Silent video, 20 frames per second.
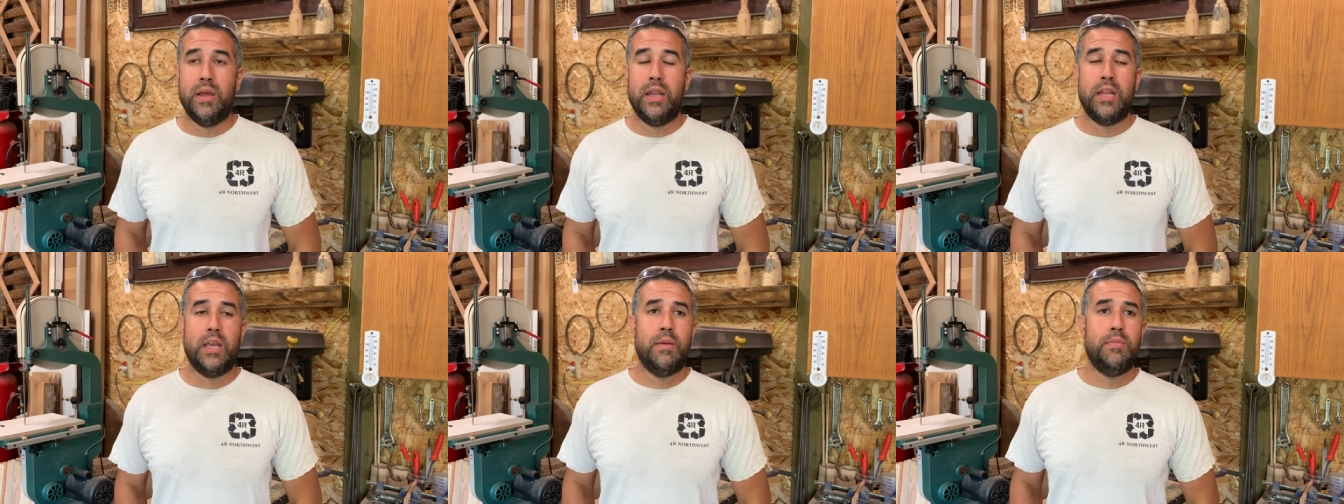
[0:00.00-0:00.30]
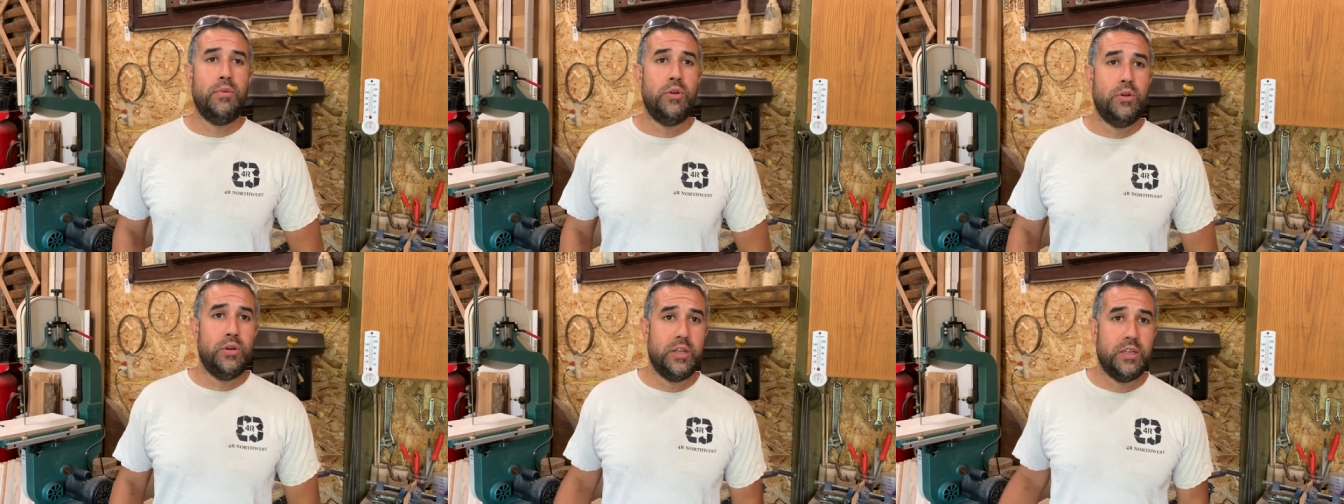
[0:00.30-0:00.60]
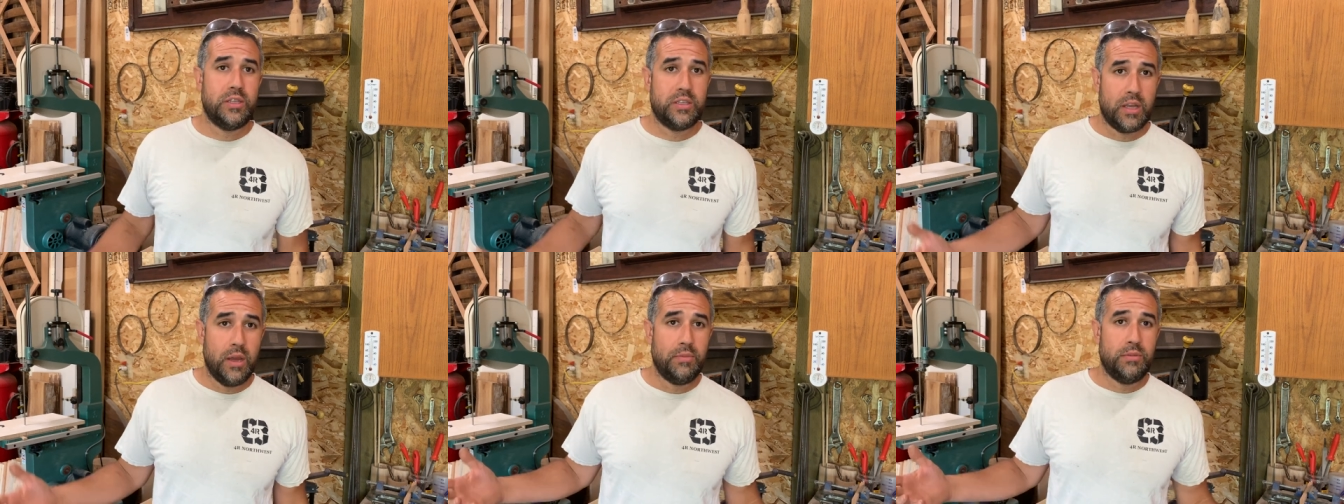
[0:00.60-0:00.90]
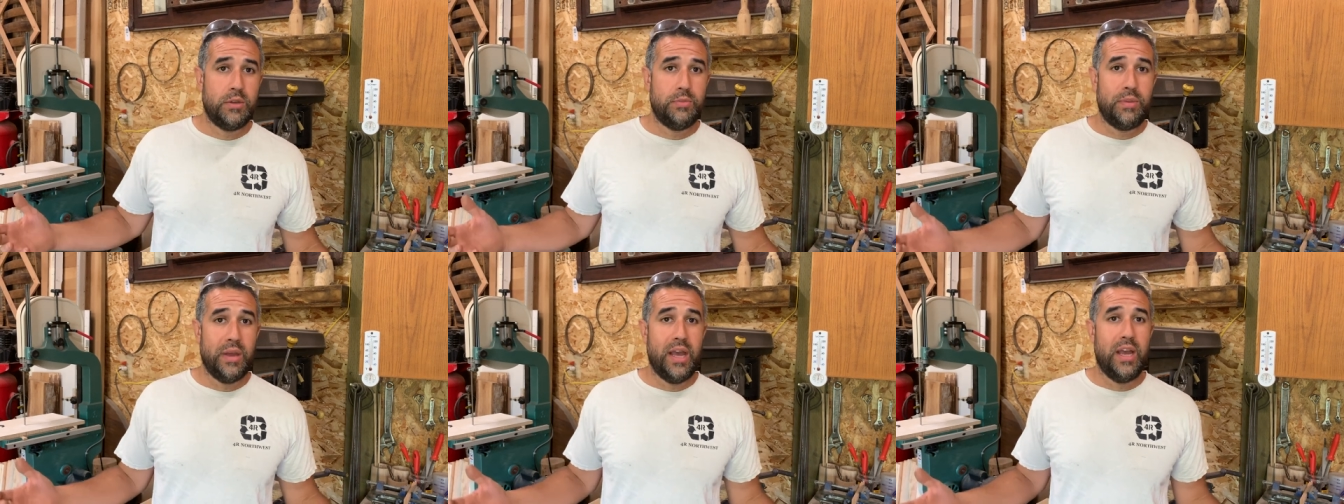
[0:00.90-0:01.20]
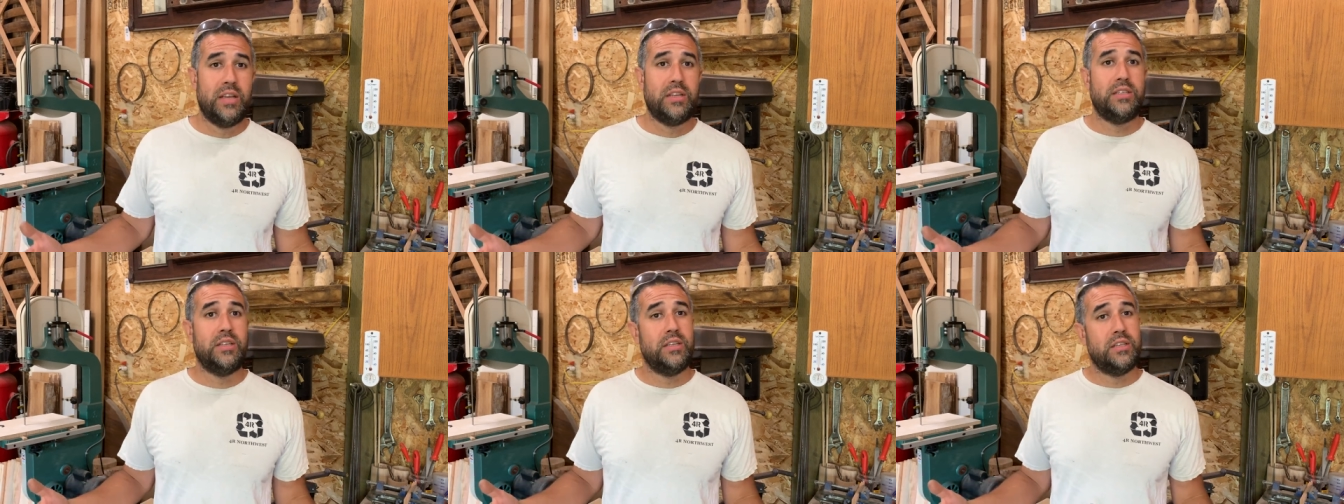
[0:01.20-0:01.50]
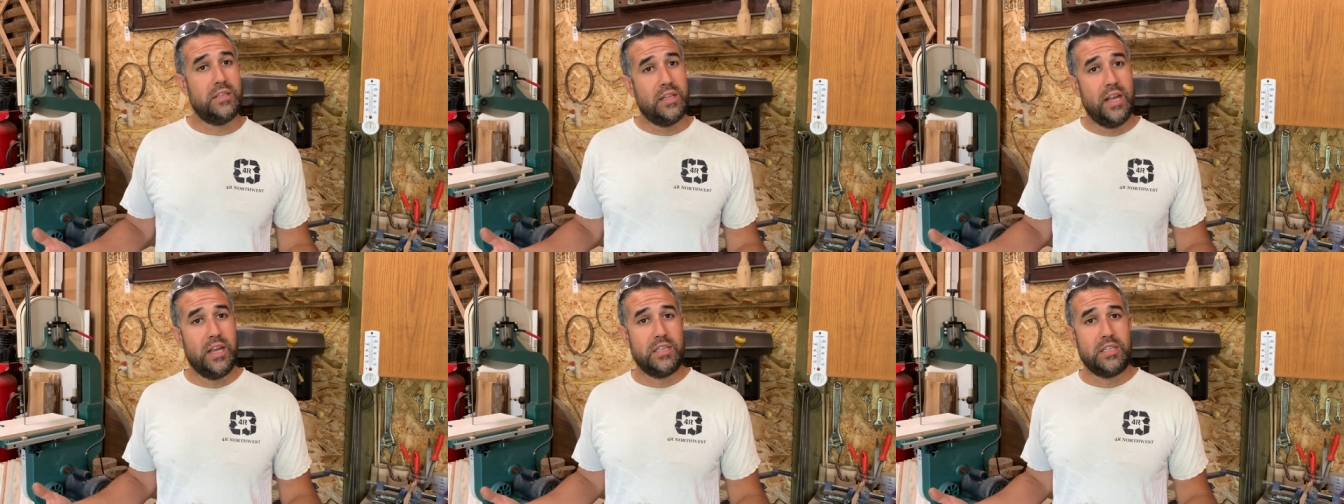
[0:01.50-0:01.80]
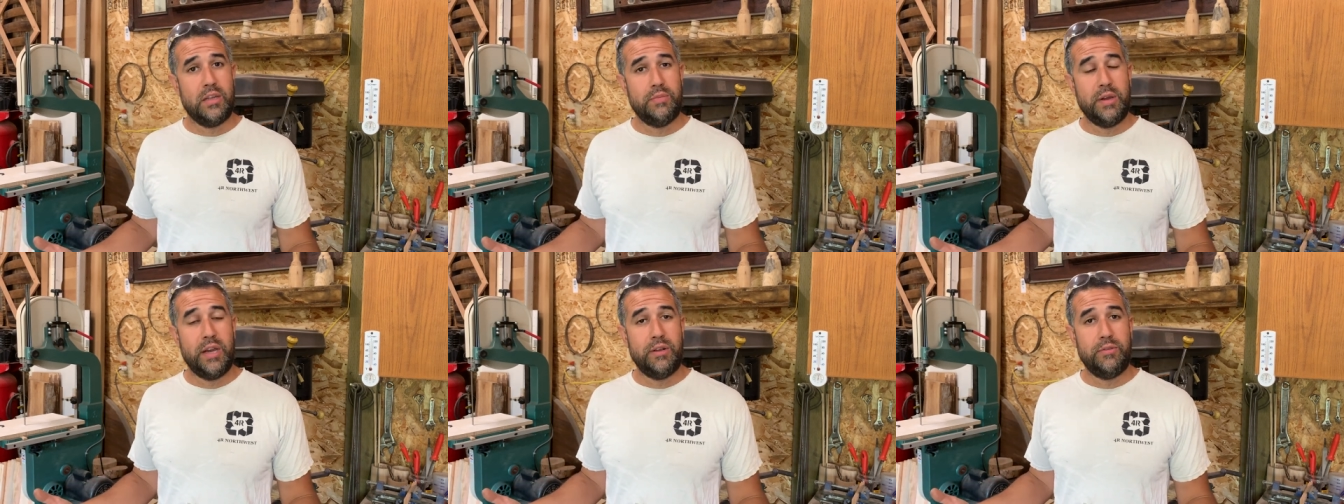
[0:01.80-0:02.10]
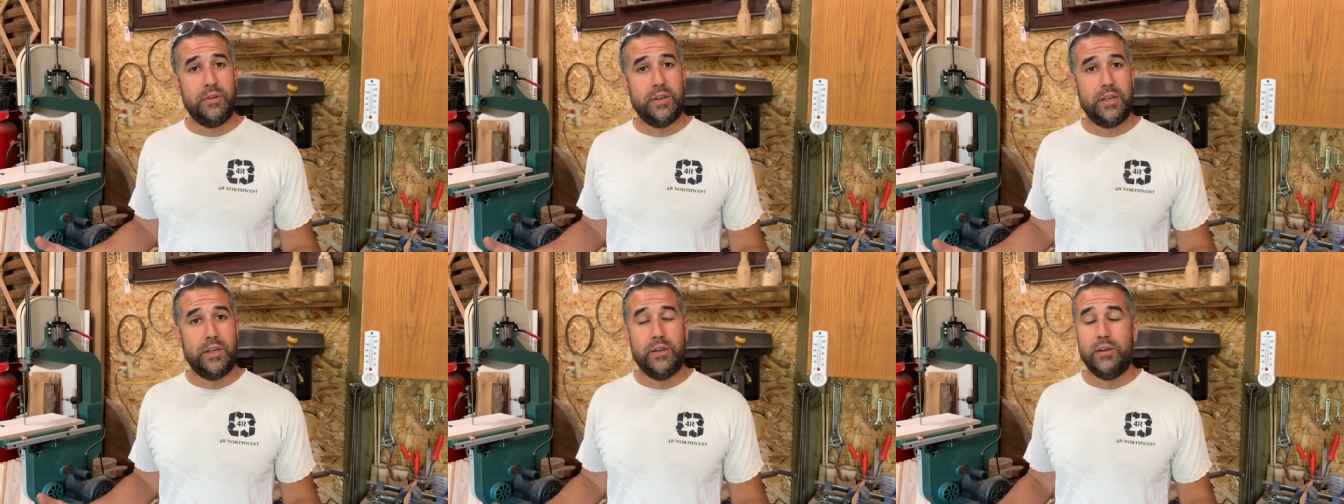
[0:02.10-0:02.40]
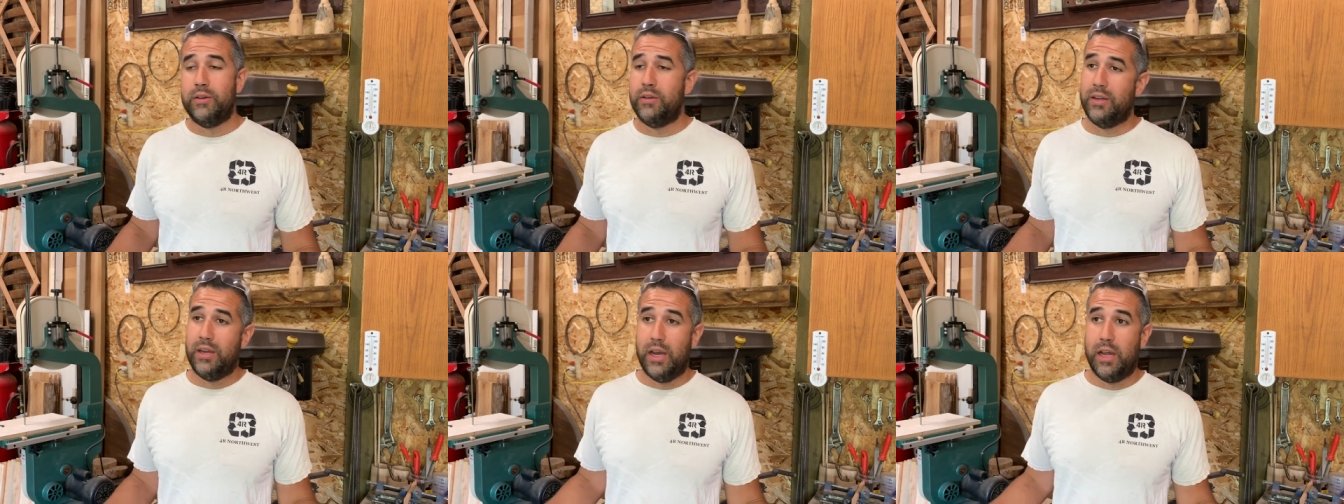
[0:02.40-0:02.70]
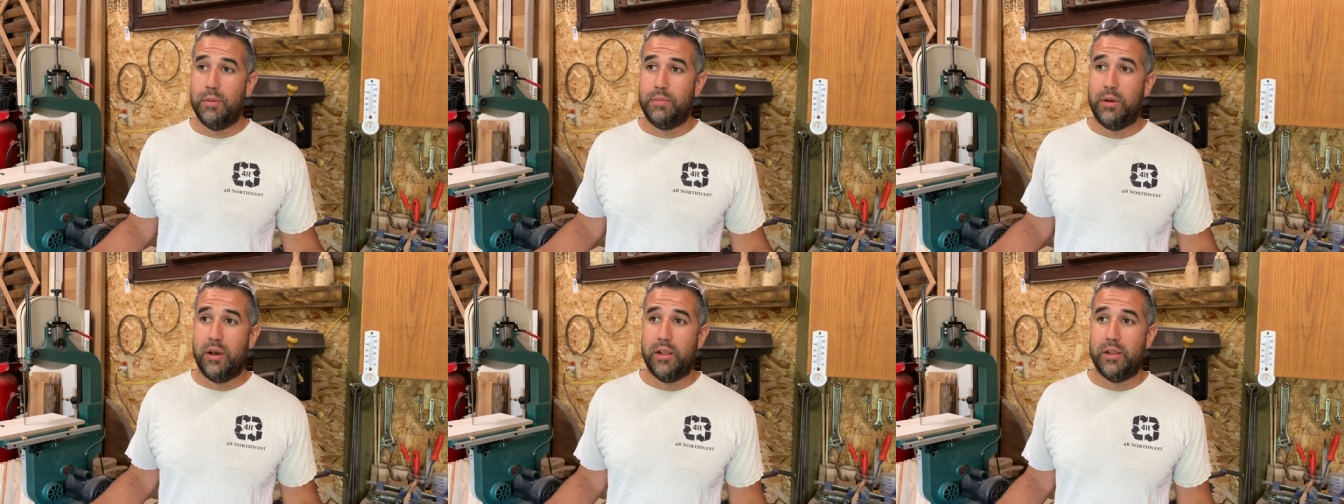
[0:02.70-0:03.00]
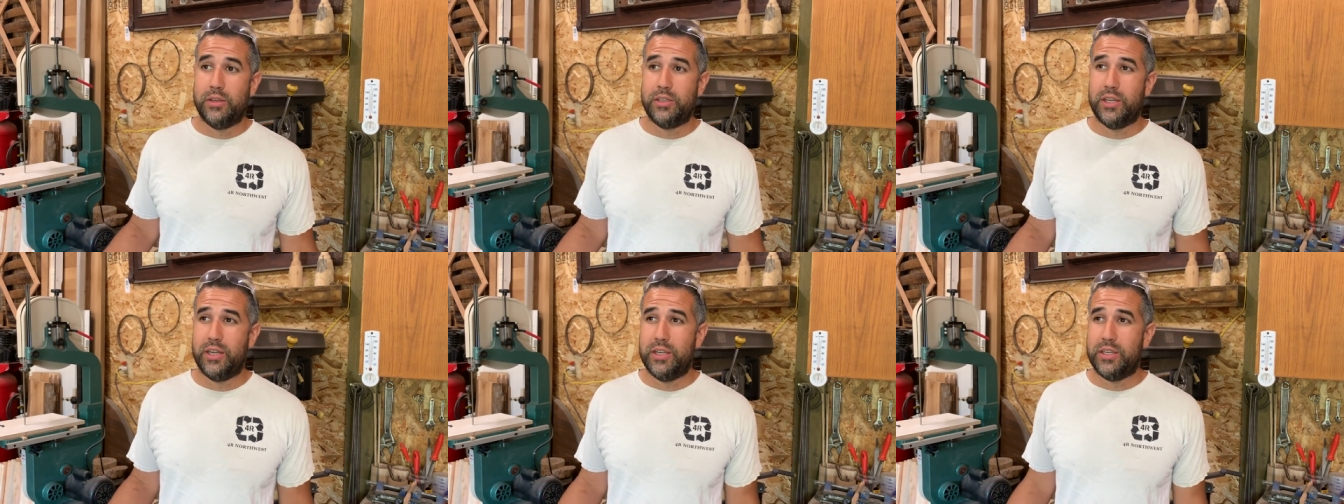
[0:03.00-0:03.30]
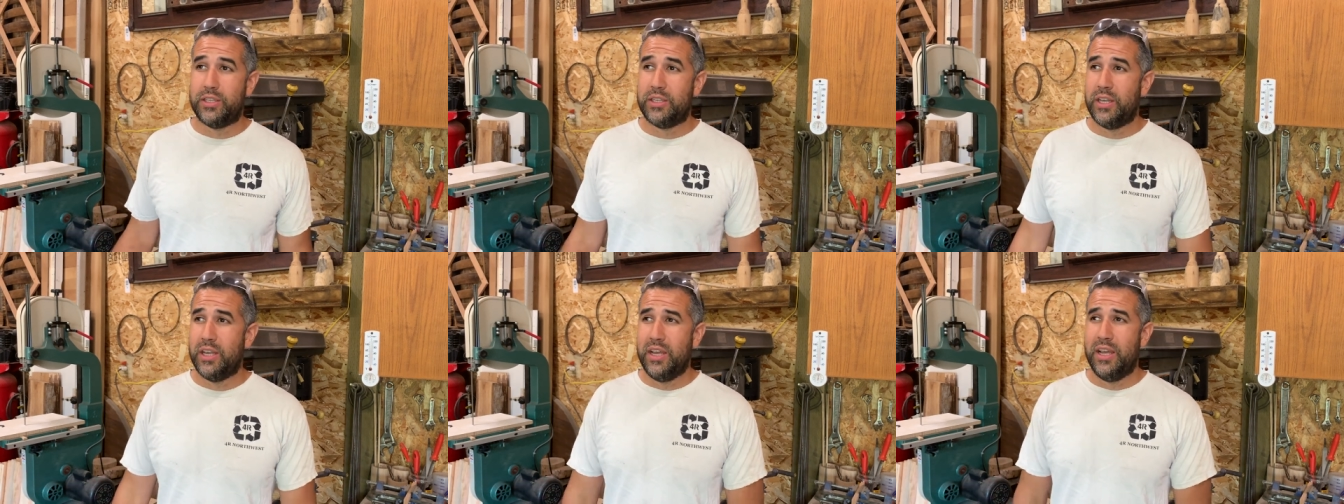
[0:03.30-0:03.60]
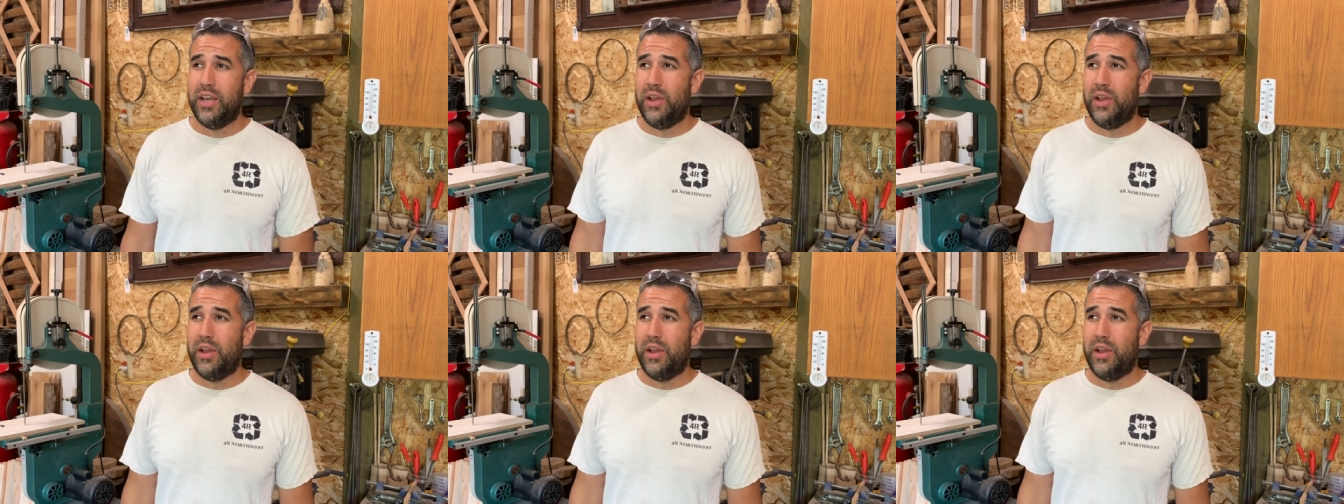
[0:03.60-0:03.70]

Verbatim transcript: Many a moon has come to pass since last I made a video. I apologize.